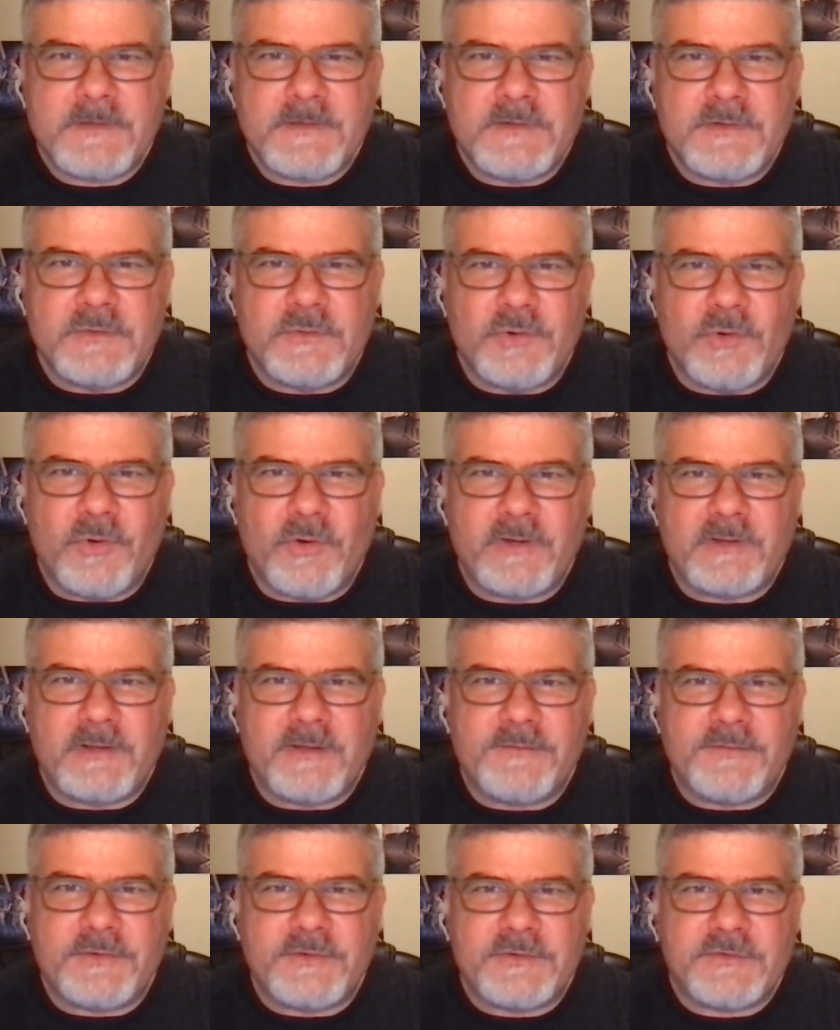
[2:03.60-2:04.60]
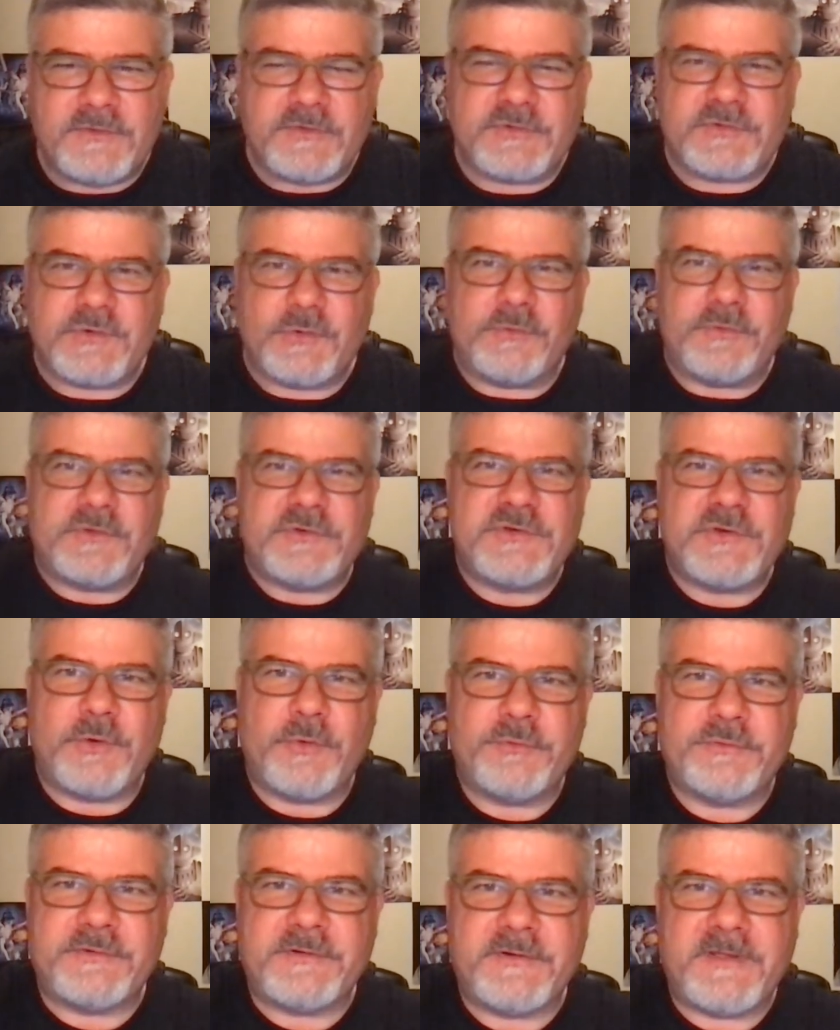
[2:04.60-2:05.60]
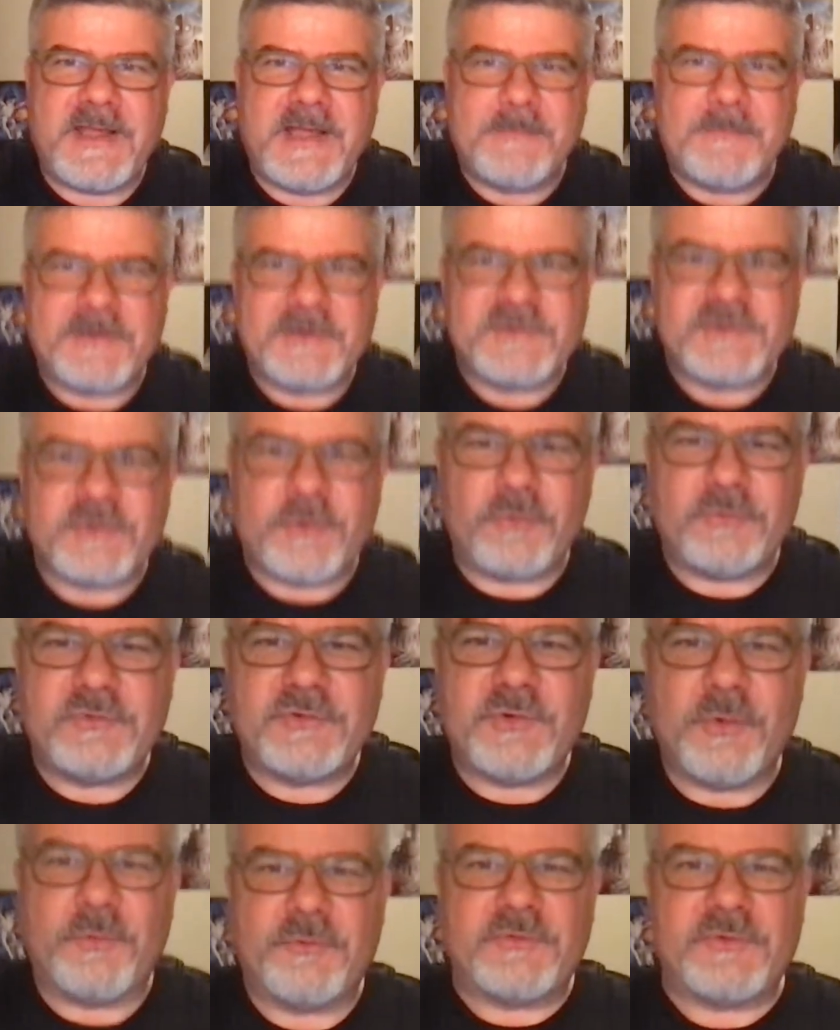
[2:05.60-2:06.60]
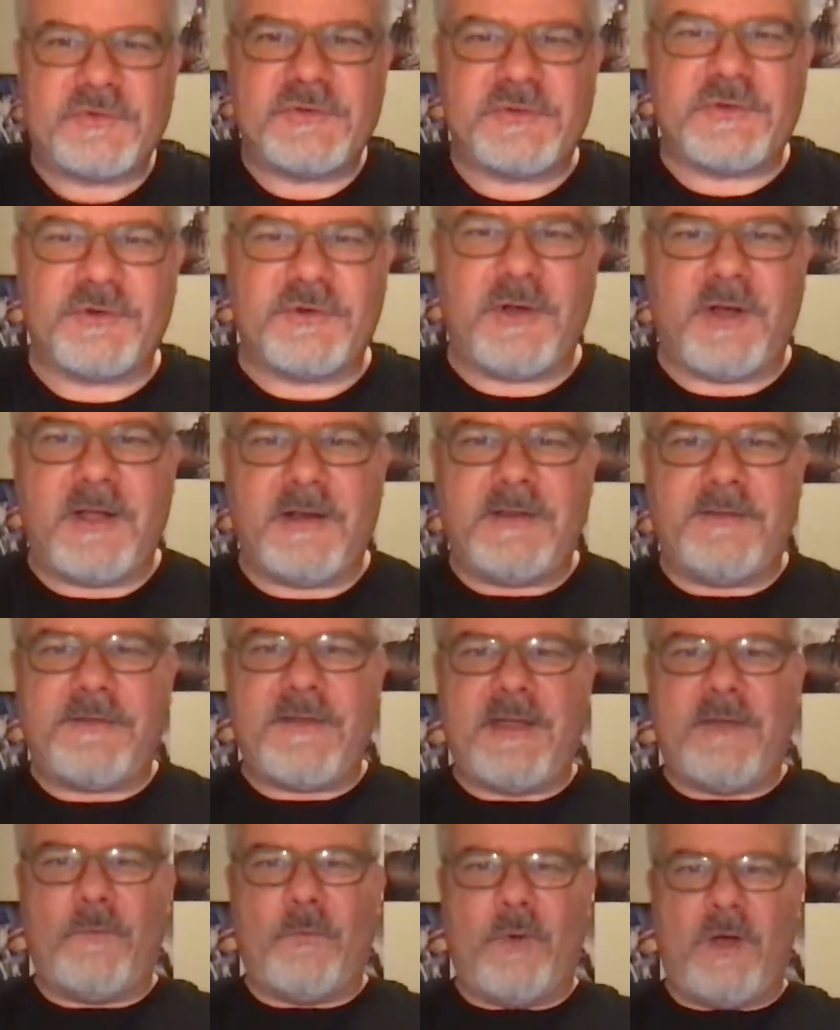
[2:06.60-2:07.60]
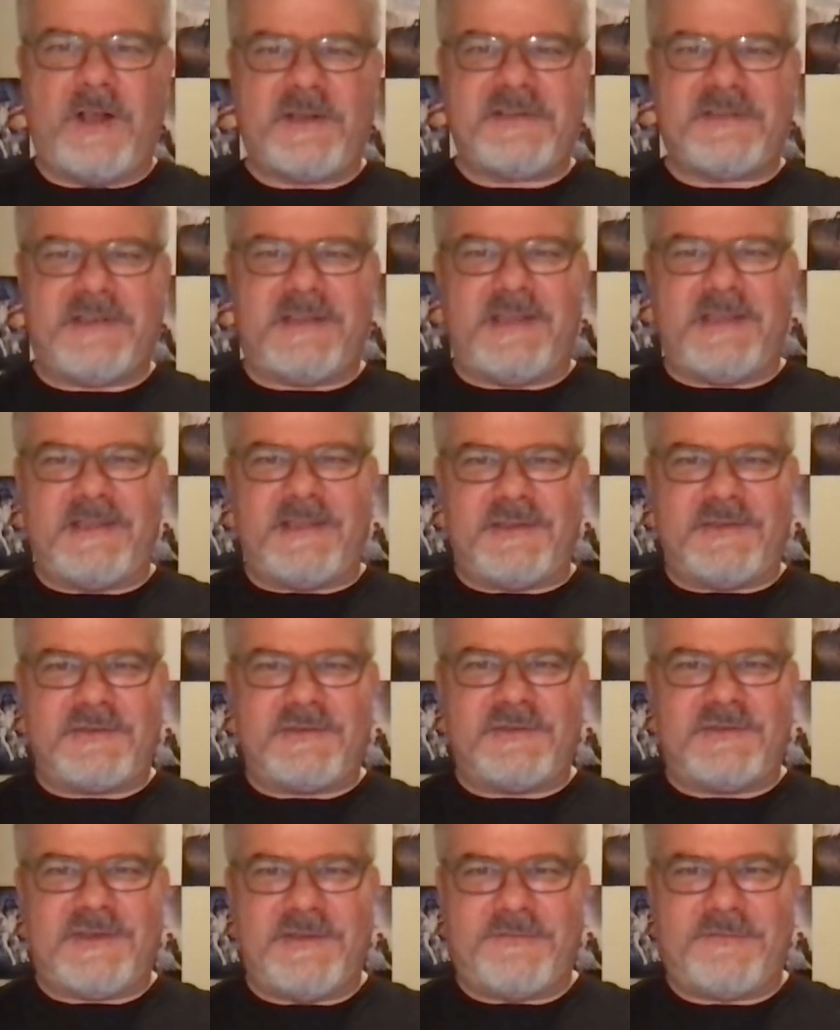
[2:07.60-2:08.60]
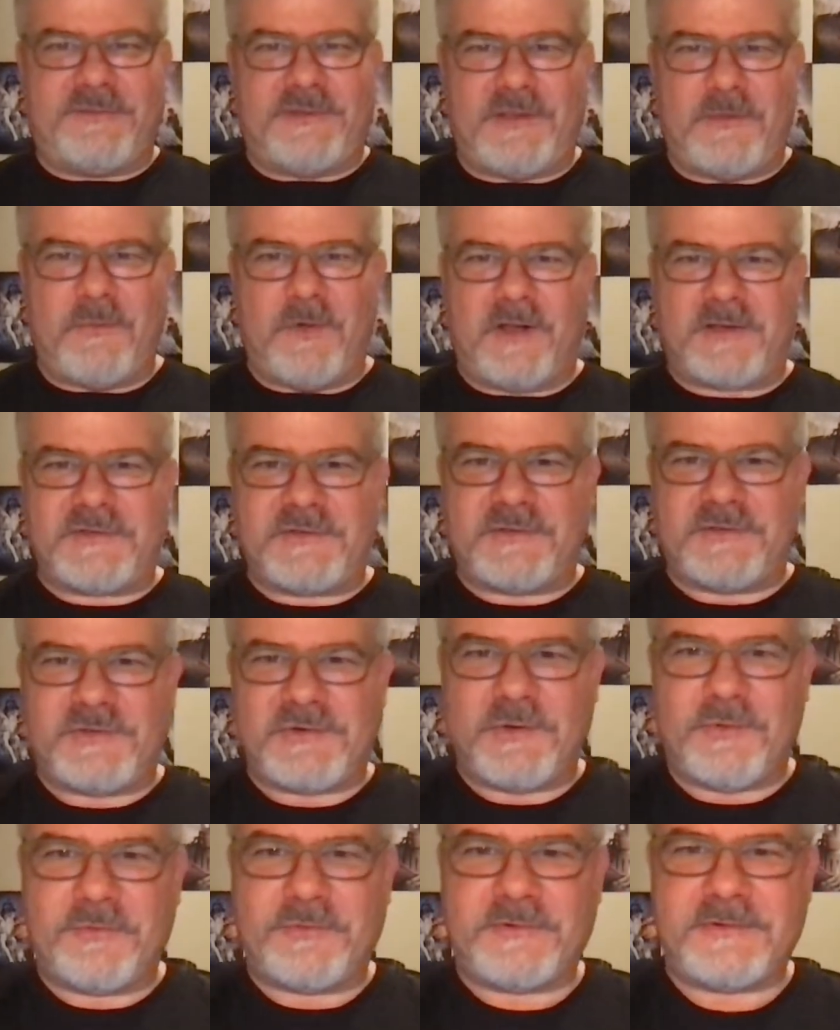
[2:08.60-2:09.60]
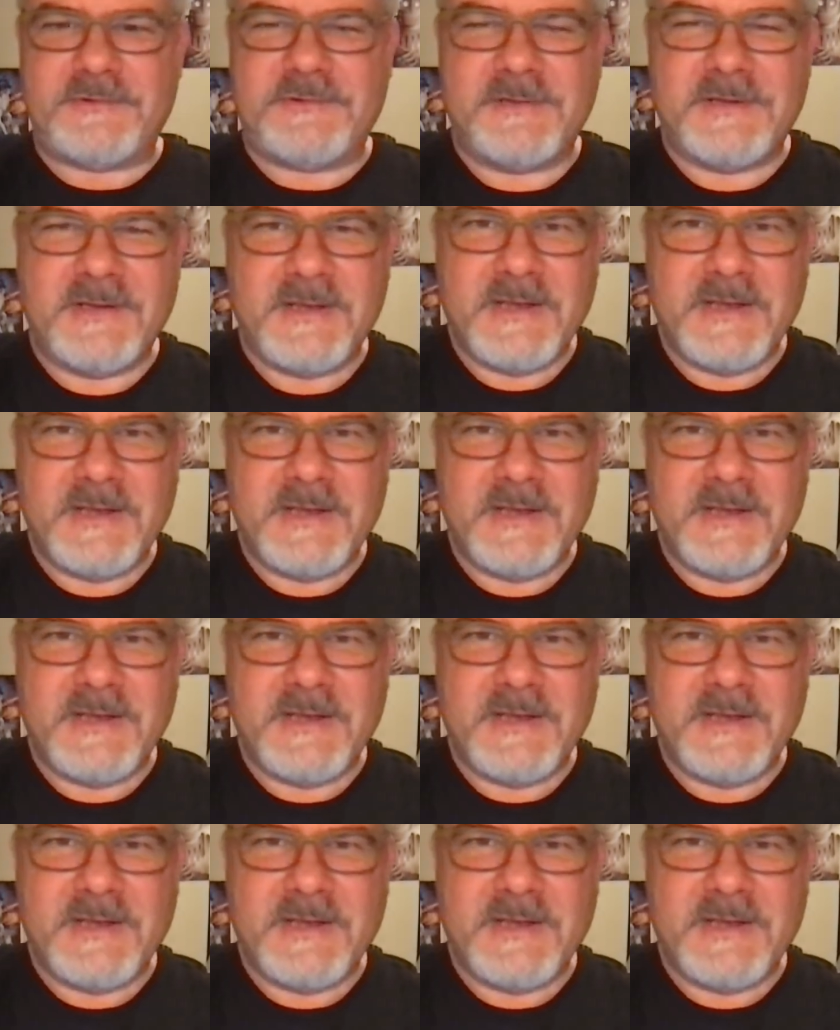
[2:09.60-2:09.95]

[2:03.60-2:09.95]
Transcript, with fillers: you know I love the show The Chosen. I got my show, Chosen shirt on. If you haven't watched it yet, you should definitely watch The Chosen.